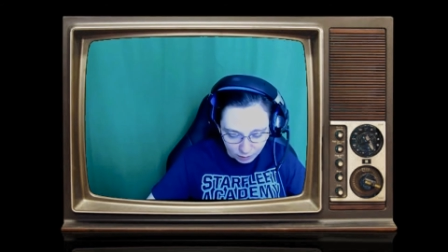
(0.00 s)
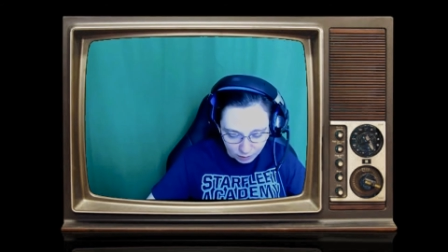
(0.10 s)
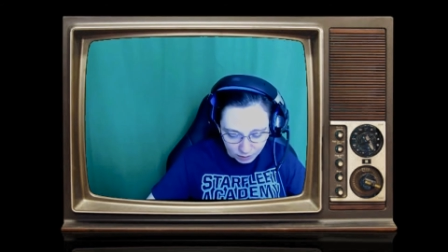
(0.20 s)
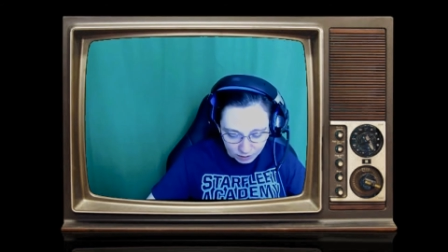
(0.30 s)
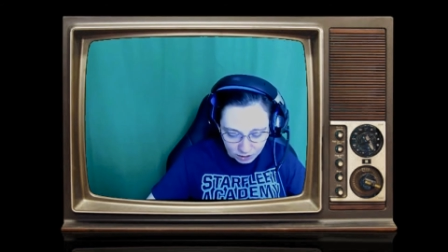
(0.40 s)

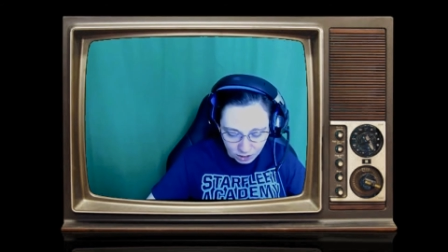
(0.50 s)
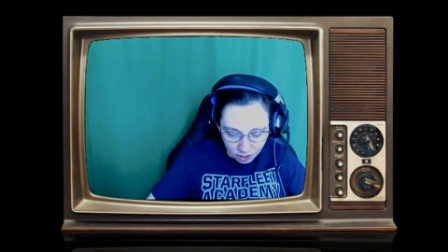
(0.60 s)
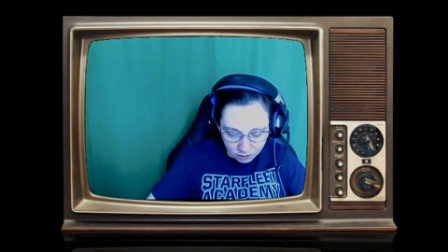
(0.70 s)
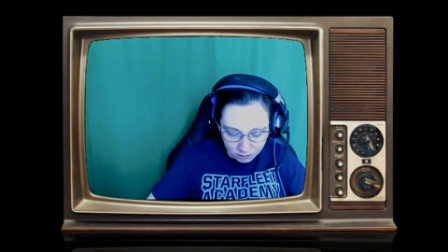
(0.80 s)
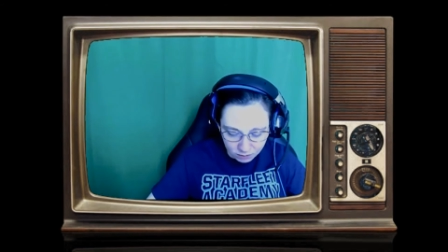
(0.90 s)
the
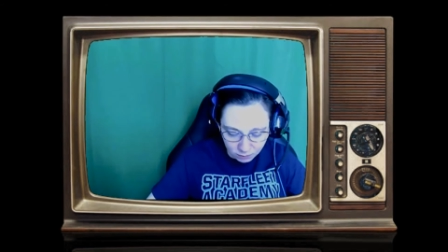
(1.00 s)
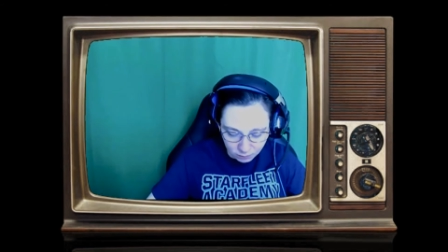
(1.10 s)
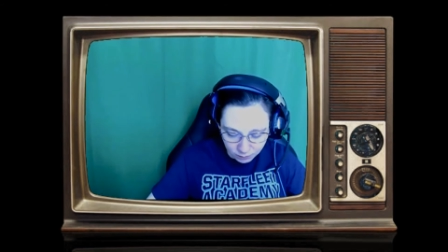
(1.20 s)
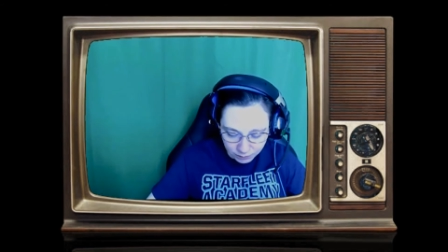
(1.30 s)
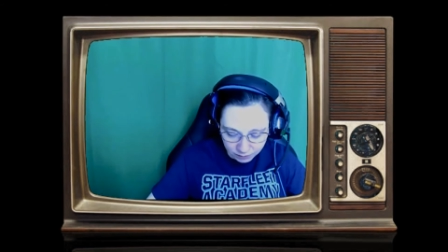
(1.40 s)
songs
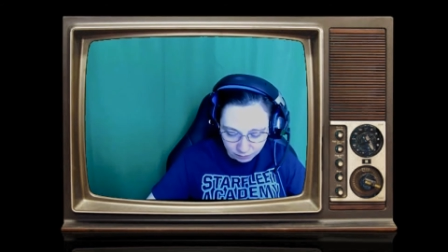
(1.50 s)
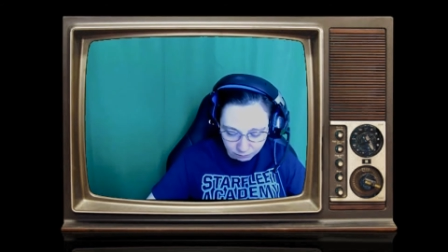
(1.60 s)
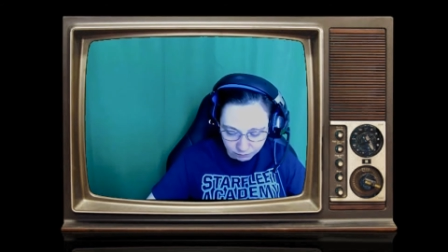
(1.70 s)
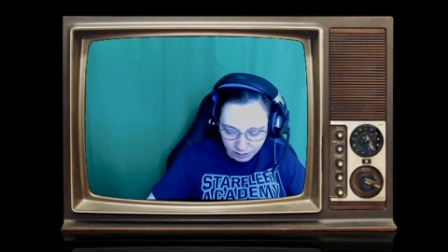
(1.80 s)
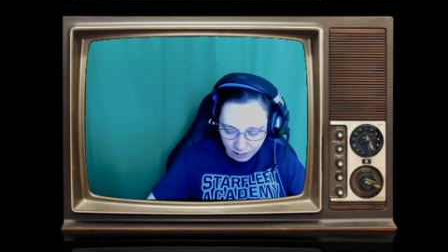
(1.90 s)
from the
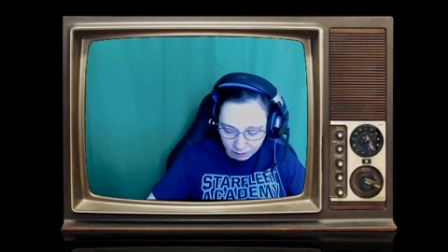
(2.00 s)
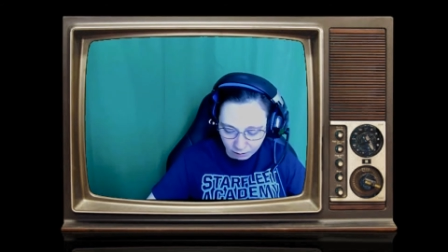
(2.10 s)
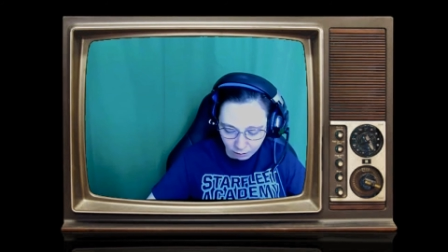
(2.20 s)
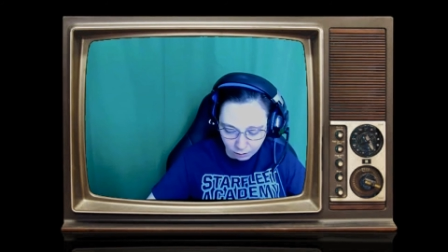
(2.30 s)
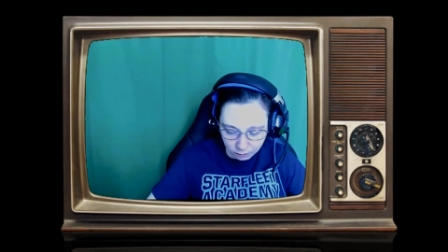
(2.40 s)
night
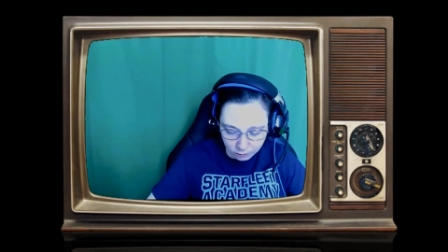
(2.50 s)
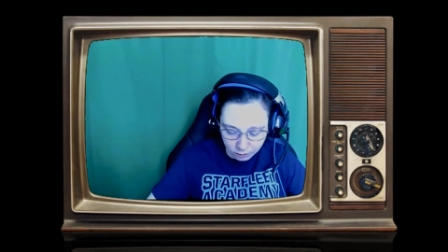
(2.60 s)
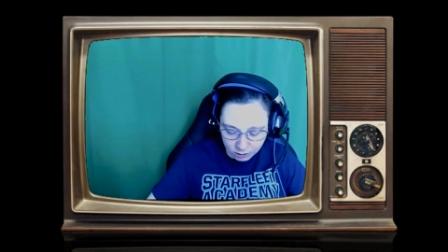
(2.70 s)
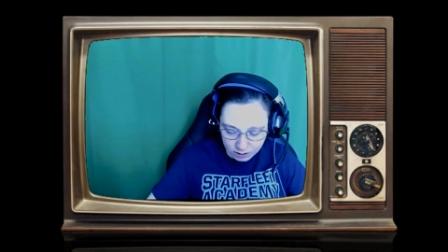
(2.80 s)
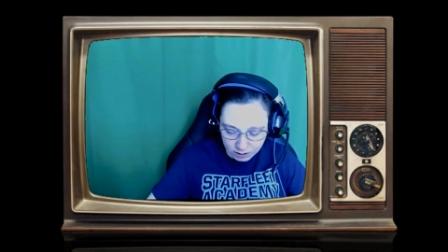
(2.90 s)
lulled her
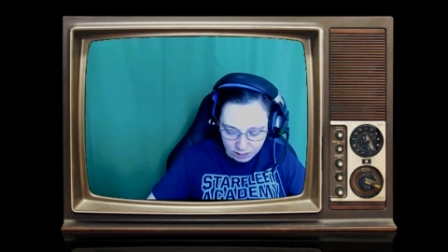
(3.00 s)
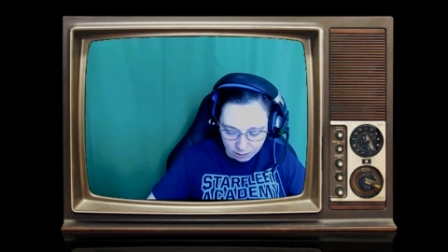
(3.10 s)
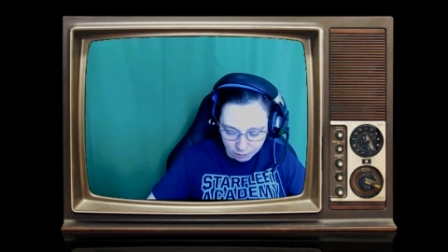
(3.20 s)
to sleep.